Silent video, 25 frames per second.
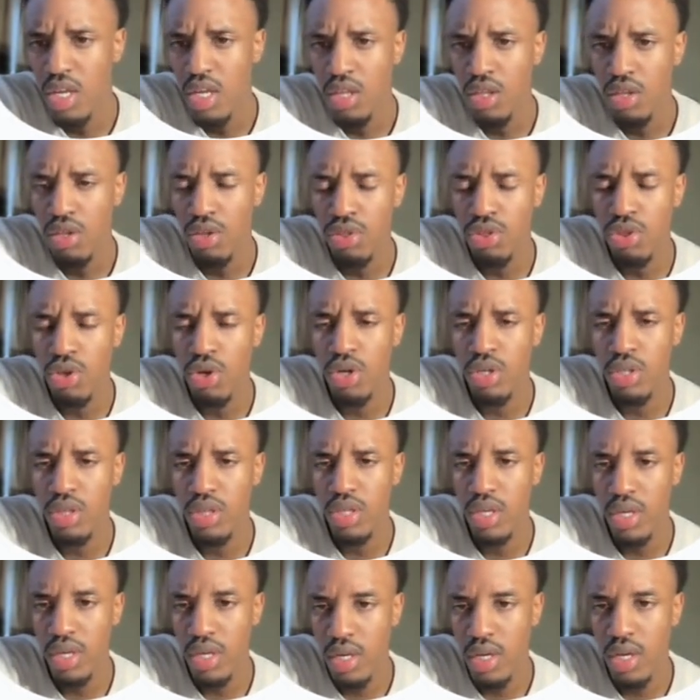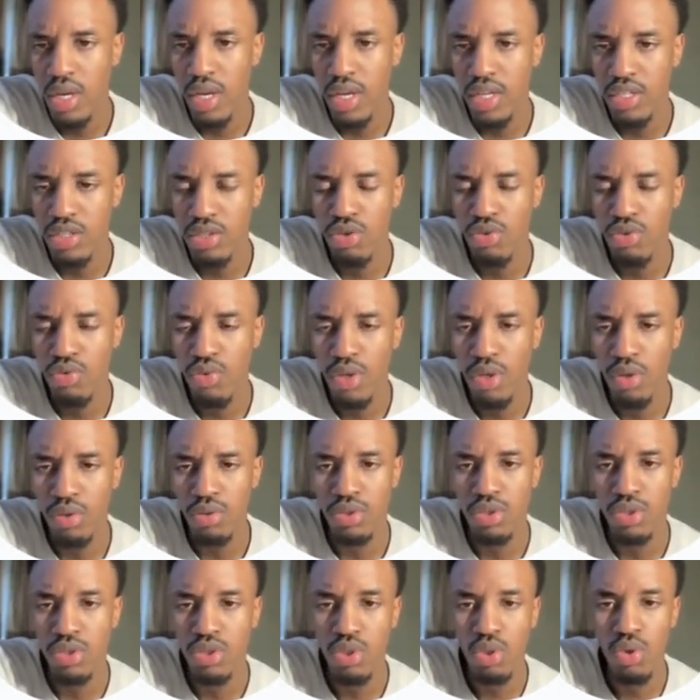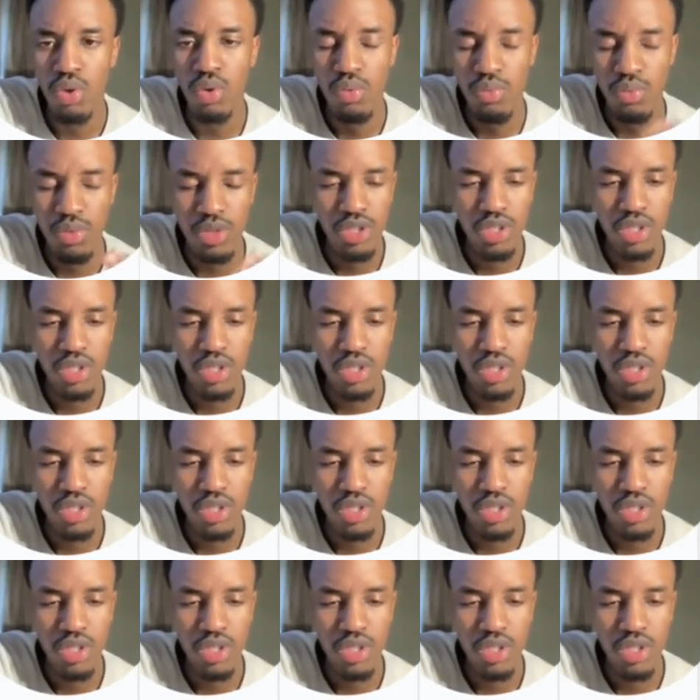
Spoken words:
The third thing is the reels. So we